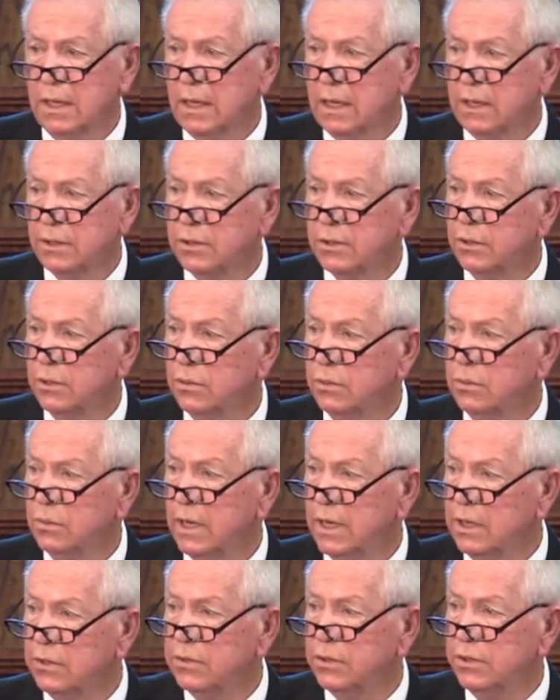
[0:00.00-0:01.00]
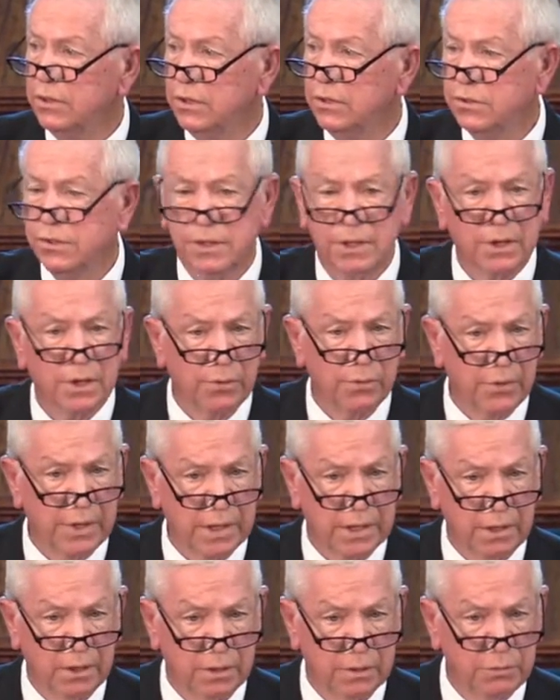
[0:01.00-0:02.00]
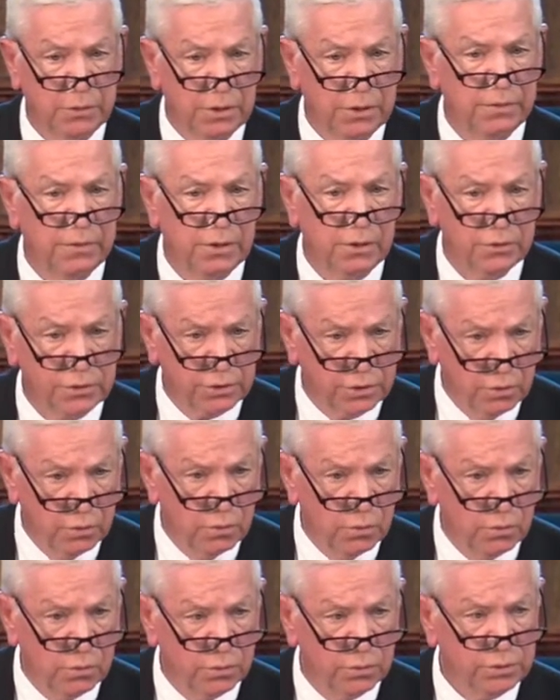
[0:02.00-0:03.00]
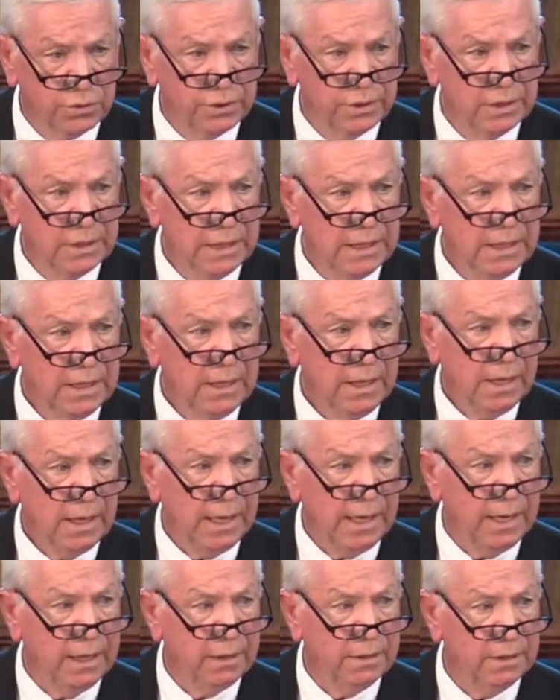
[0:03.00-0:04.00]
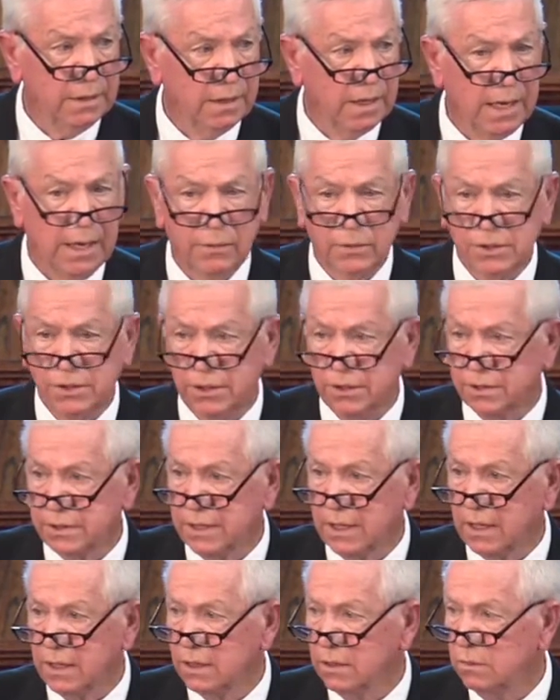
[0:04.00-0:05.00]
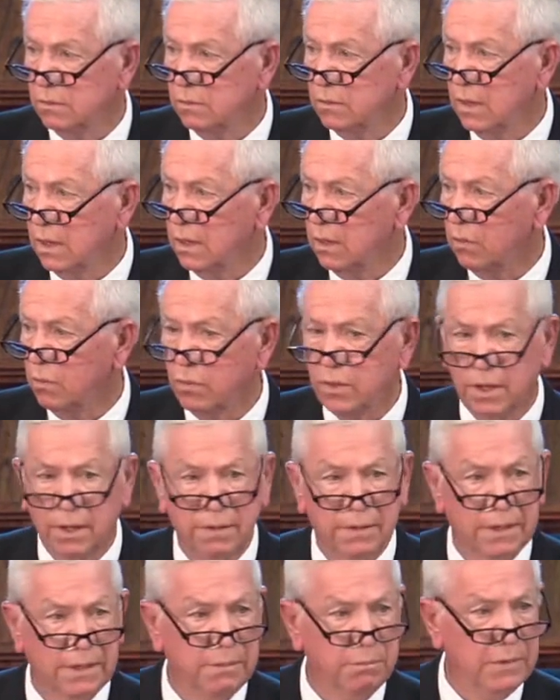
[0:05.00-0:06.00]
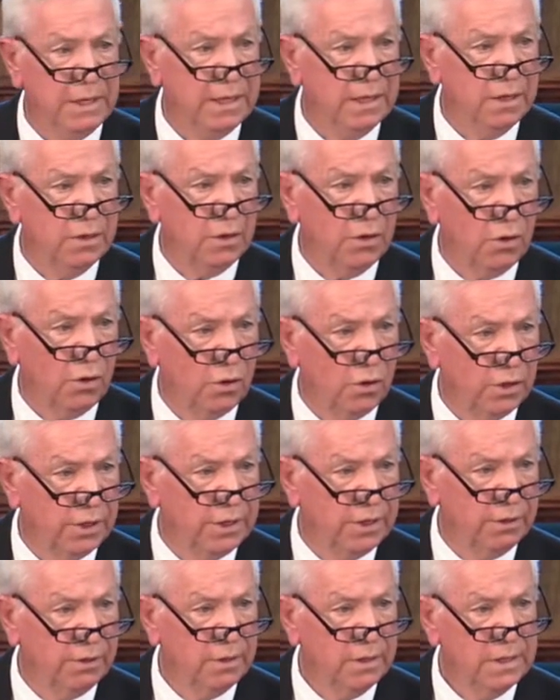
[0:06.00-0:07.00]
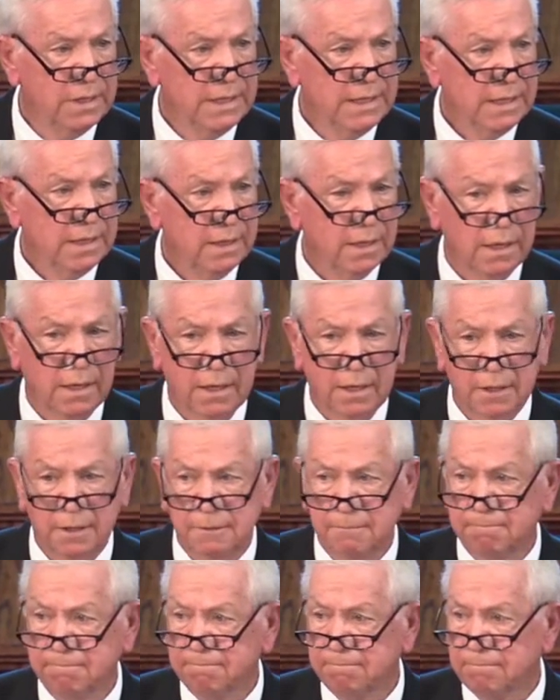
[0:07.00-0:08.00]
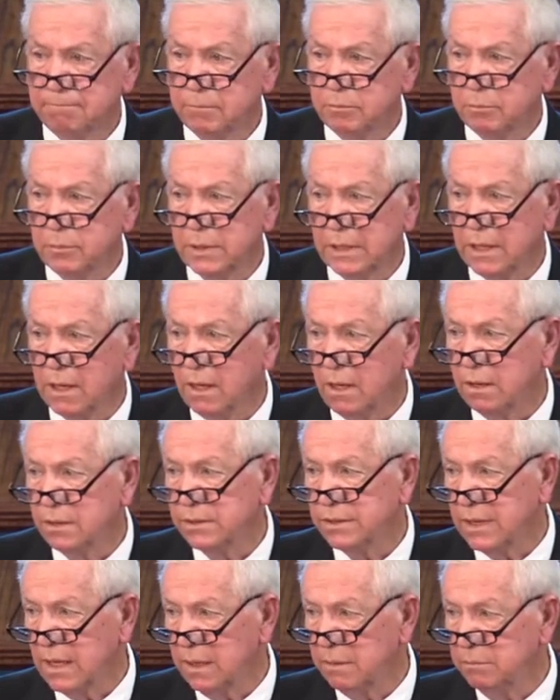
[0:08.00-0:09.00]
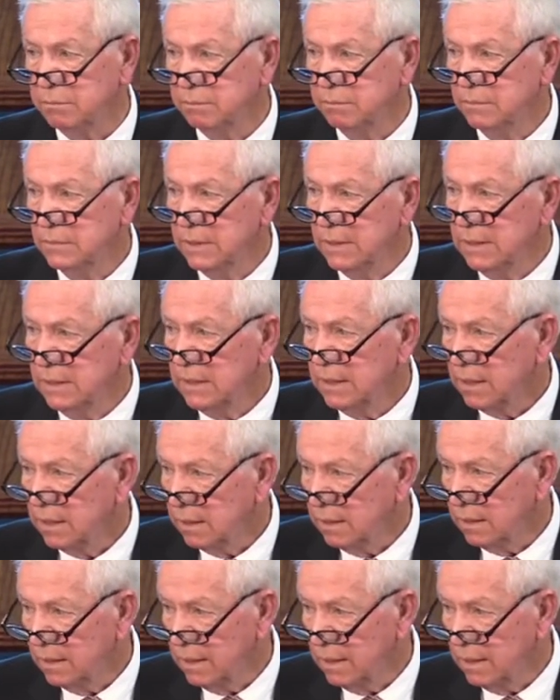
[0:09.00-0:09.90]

to introduce the curriculum to their schools. And uh, I was just telling uh, one of the men earlier, um, because I'm uh,